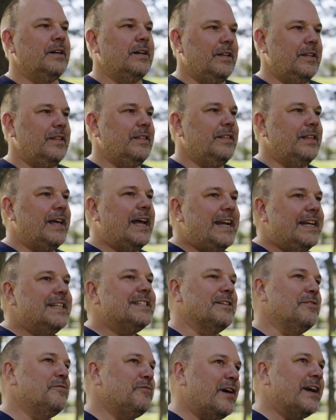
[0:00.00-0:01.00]
That is,
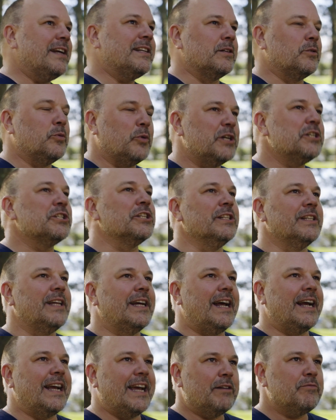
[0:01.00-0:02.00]
in fact, a question
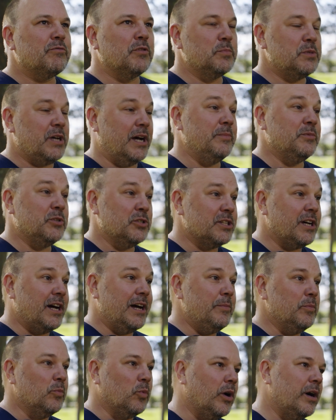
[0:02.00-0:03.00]
that I get from time to
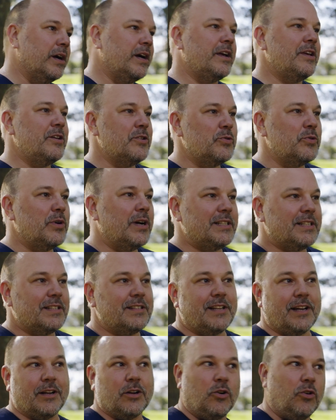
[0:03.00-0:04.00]
time. Why are you, as a
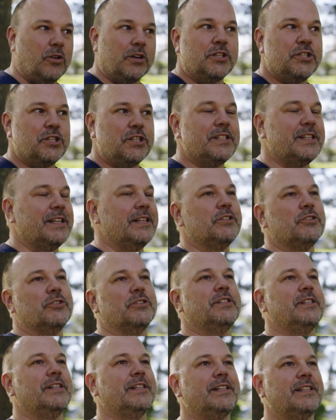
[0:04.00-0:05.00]
psychologist,
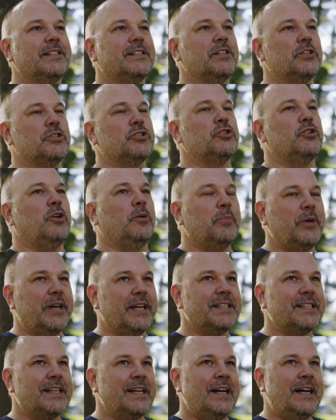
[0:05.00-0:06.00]
interested in such
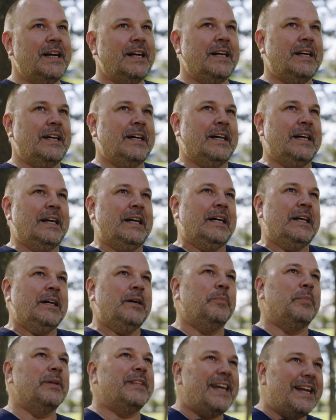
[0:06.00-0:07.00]
topics?
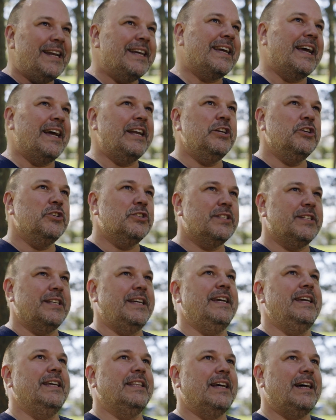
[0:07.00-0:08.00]
But then again, you
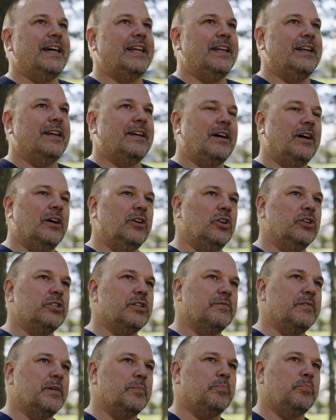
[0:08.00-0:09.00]
see that a lot
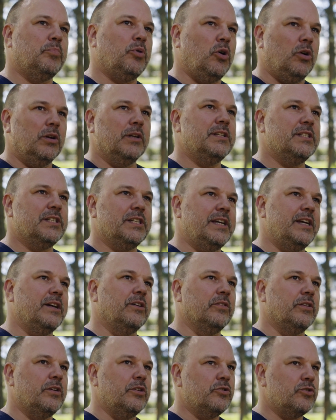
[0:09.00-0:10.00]
of the policy
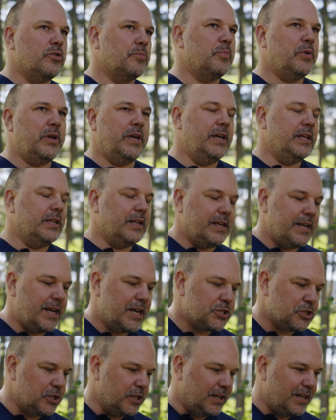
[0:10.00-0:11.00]
on the European and
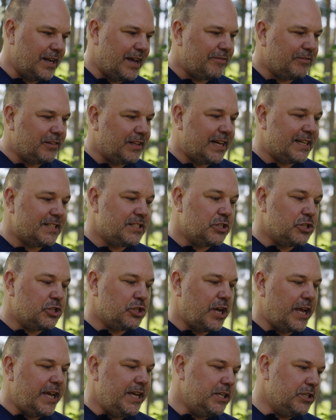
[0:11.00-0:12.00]
national level has
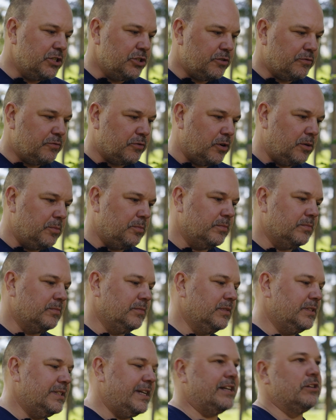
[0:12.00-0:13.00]
changed from
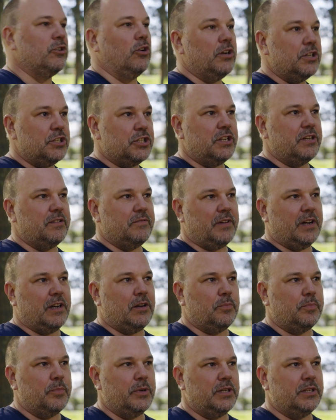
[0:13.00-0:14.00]
technology
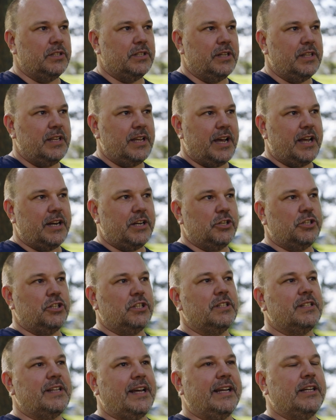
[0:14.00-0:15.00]
development in the energy
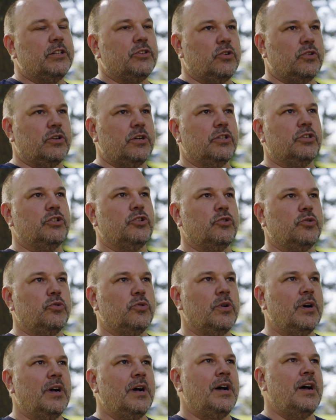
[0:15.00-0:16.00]
sector
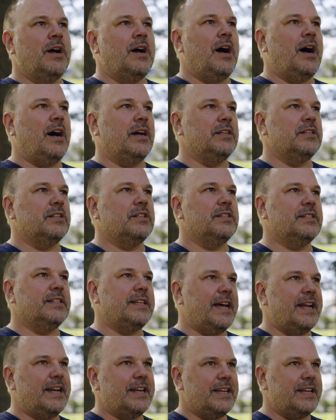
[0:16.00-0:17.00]
to
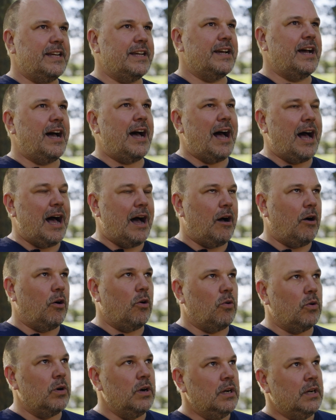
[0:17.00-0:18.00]
understanding
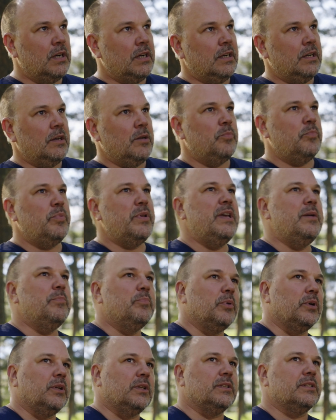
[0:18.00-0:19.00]
how
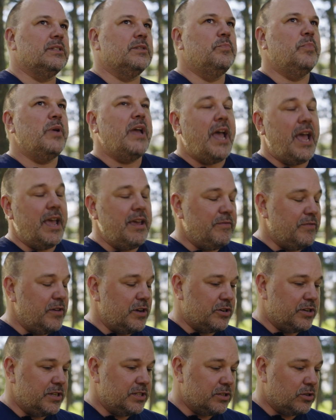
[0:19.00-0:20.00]
people's
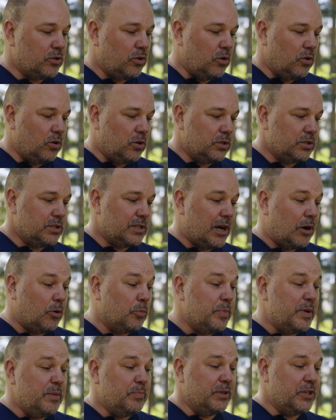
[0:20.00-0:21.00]
behavior is caused, how
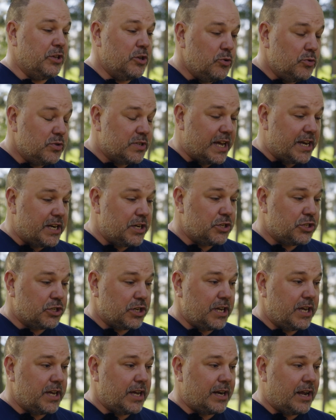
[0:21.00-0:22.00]
people use
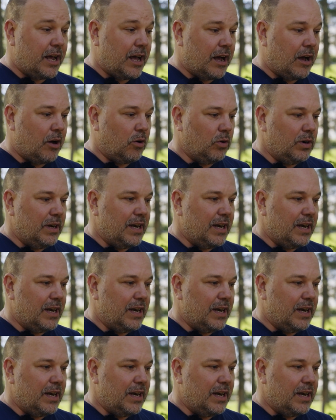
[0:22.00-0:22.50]
energy, and how